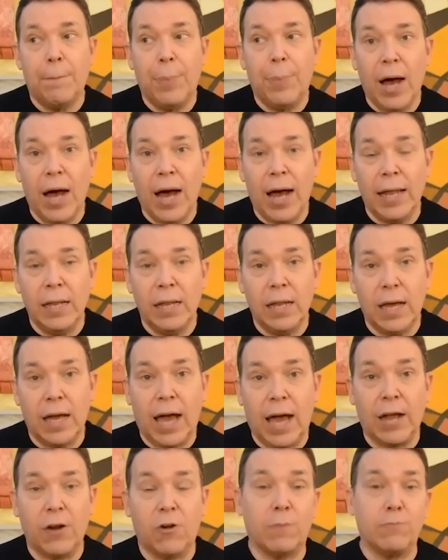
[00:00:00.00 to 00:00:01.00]
But
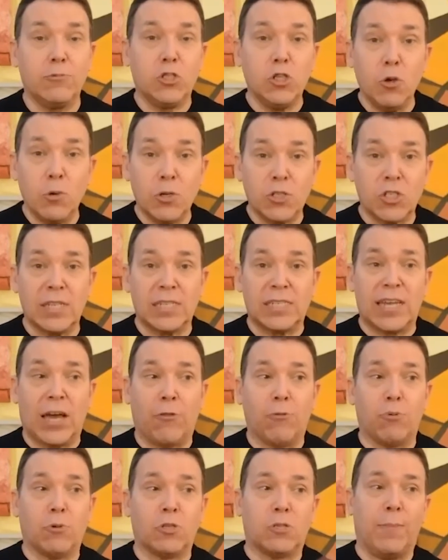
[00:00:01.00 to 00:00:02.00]
I grew up Jewish in the
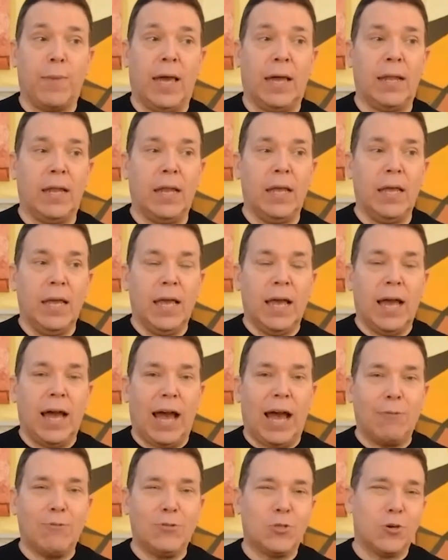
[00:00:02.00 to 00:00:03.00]
South, which meant
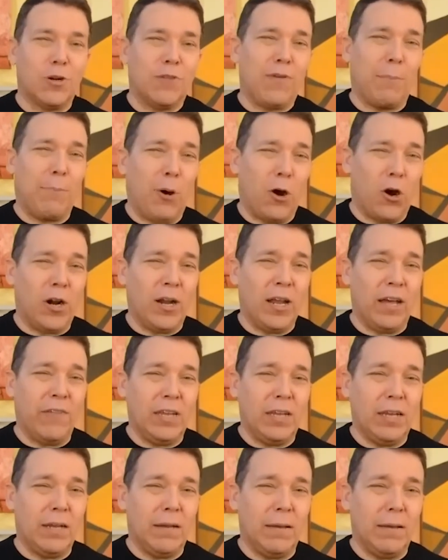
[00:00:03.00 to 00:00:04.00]
I was sort of a part
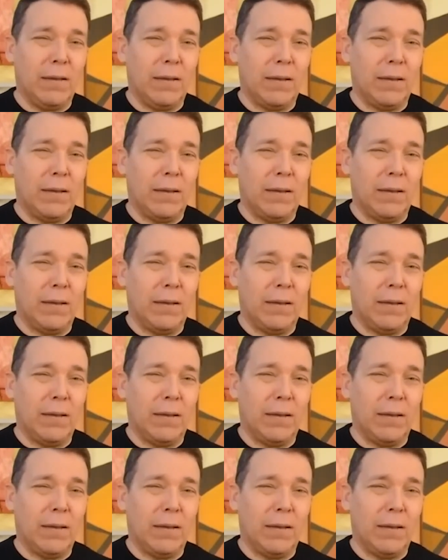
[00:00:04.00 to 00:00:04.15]
of it,